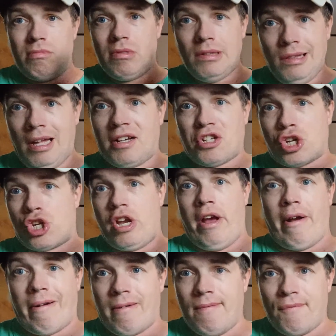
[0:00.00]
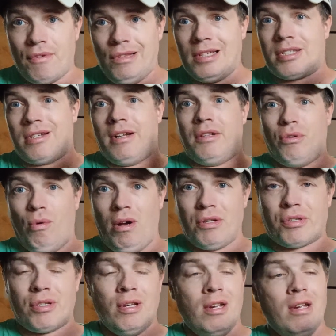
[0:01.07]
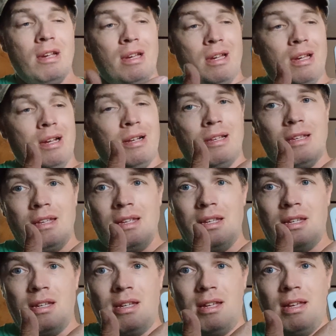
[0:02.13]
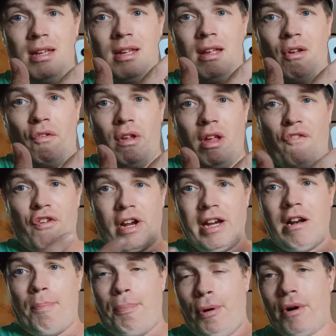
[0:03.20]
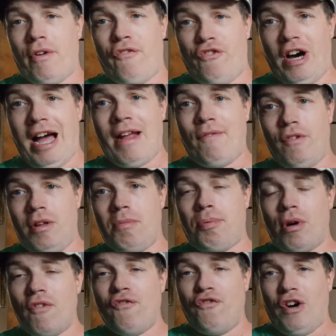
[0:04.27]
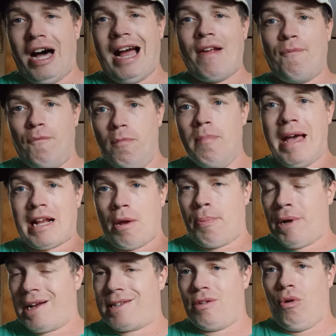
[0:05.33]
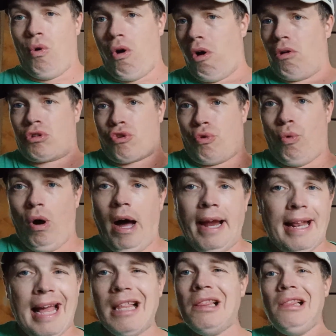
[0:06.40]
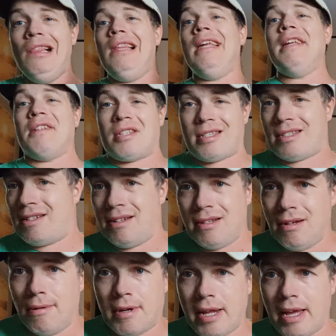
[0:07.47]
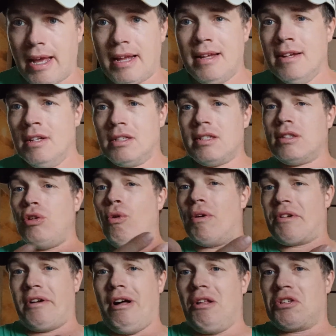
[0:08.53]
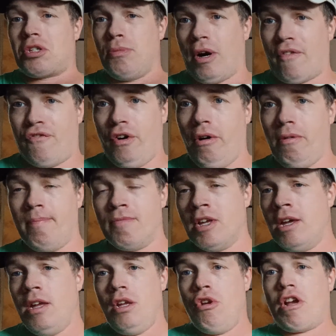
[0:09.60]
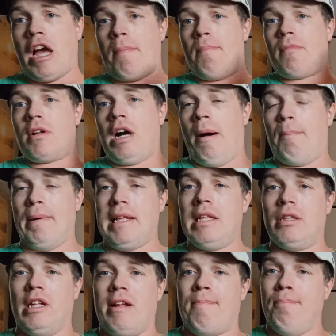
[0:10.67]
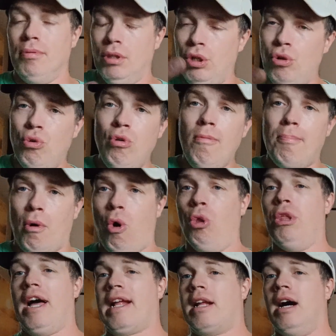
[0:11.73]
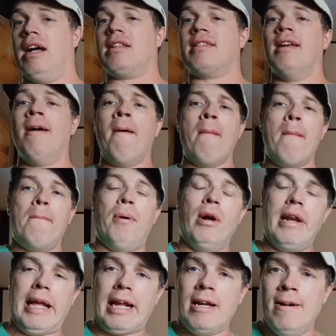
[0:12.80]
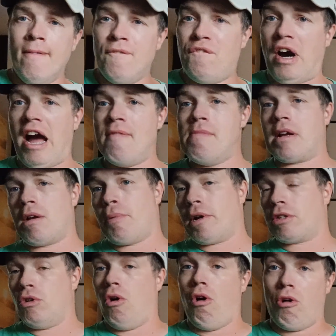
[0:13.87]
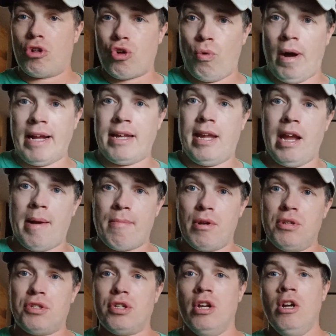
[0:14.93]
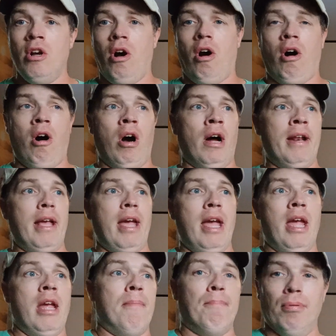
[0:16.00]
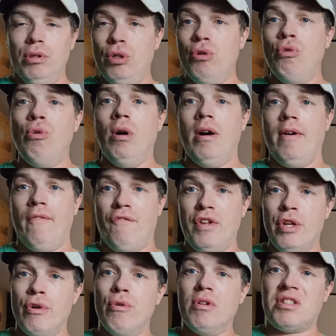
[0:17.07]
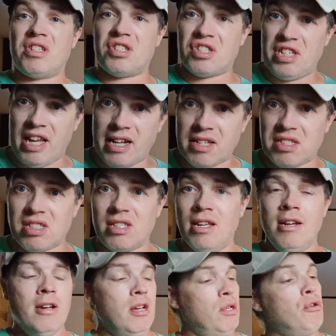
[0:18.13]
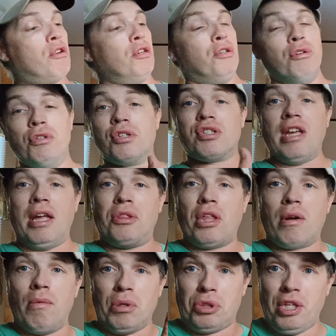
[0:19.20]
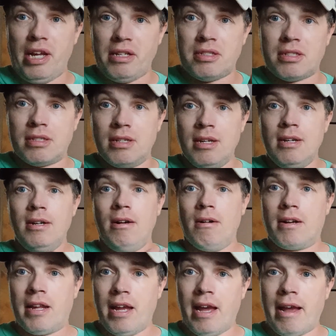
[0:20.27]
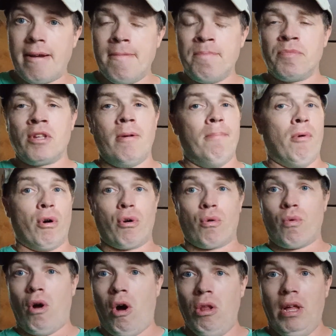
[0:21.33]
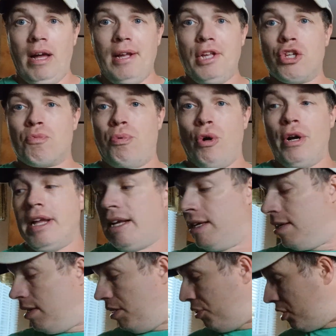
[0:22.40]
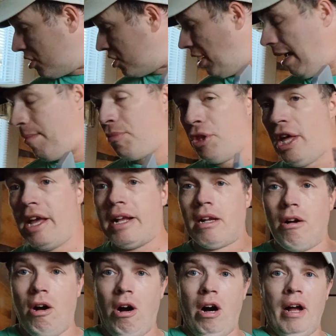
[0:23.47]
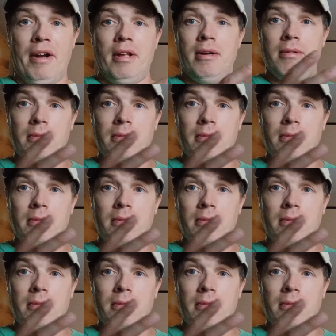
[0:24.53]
Luxshare, you're listening to us. If you're gonna put a 5-megapixel ultra wide, at least, okay, it's a $200 smartphone. You got companies like Blue, bold like us, putting 5-megapixel ultra wide cameras on a Blue View 6. You could do the same thing with this, okay? Motorola is putting the same thing on